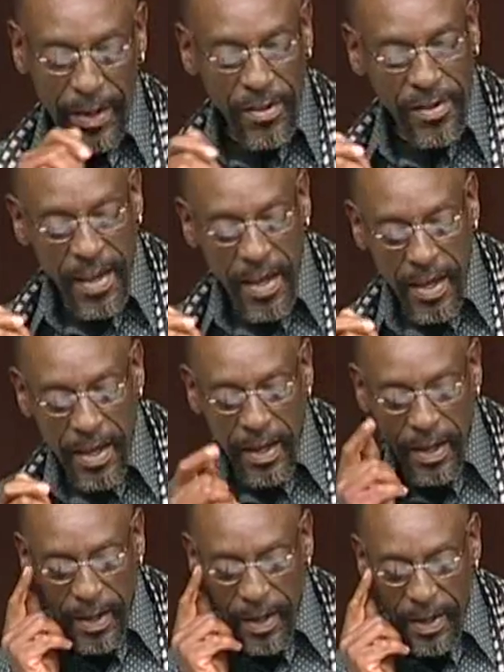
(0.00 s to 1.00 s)
Say
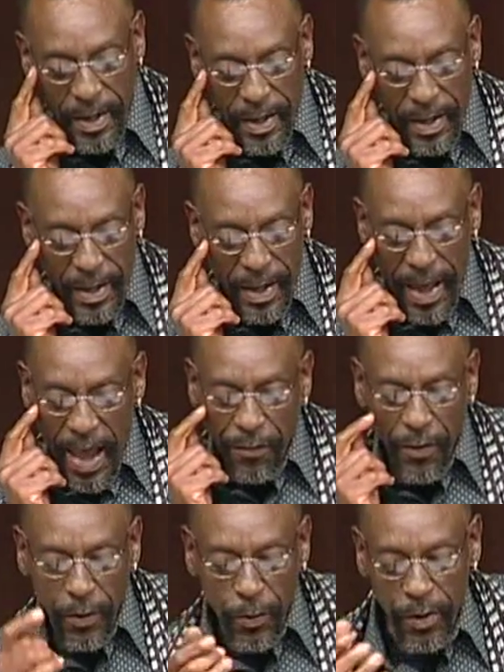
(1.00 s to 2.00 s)

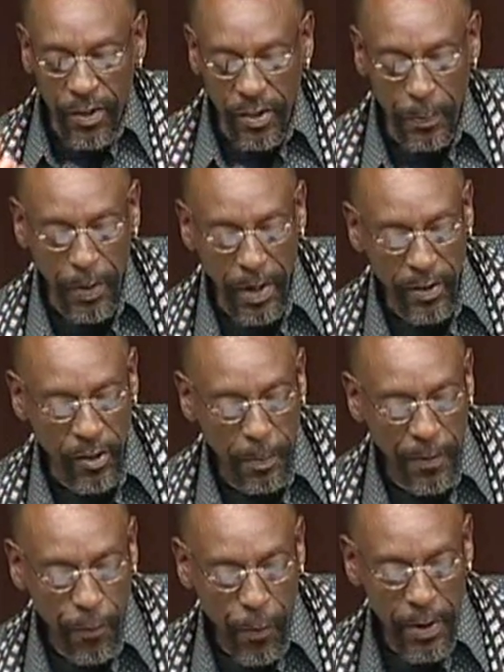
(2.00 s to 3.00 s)
afternoon is upon you
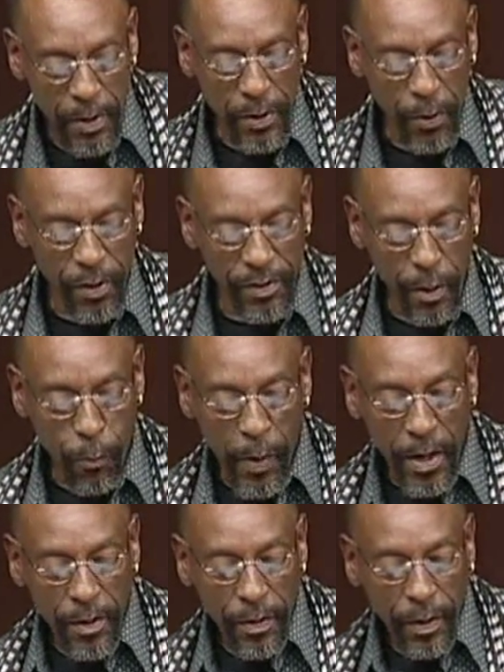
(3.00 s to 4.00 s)
before you notice a
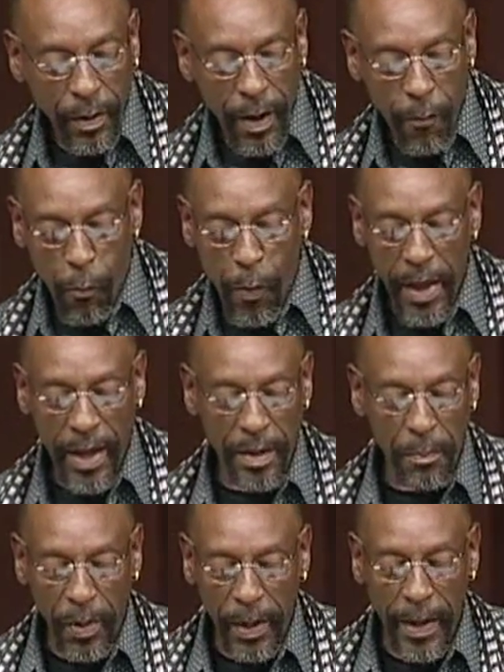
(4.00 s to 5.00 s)
window of
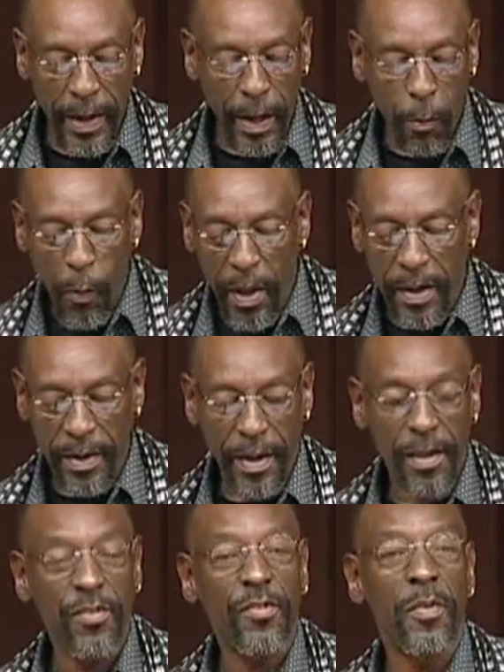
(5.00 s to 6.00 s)
wind playing a wind
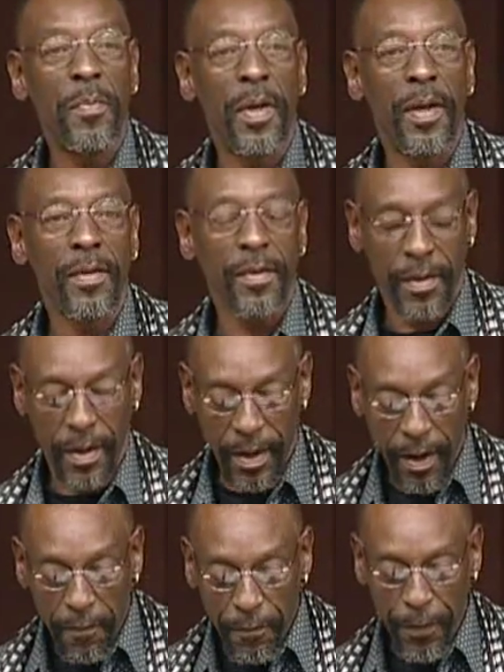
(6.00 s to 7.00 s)
instrument,
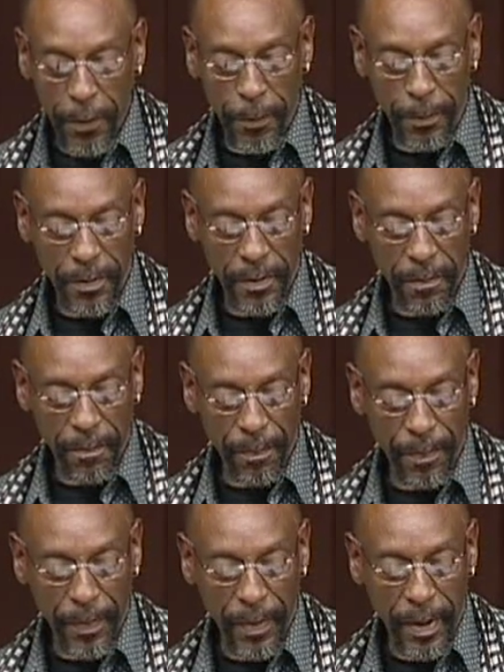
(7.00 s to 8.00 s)
a flute.
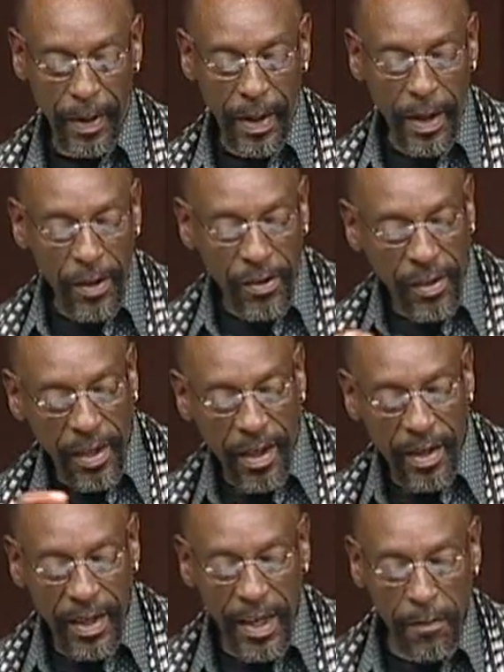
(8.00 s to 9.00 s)
Say
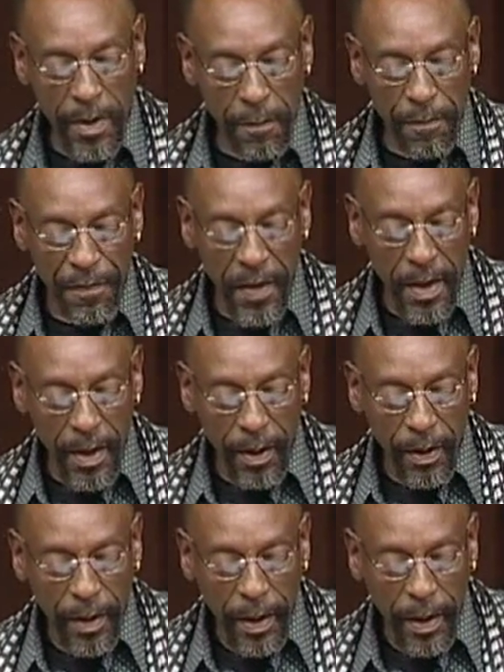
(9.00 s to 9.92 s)
that evening fell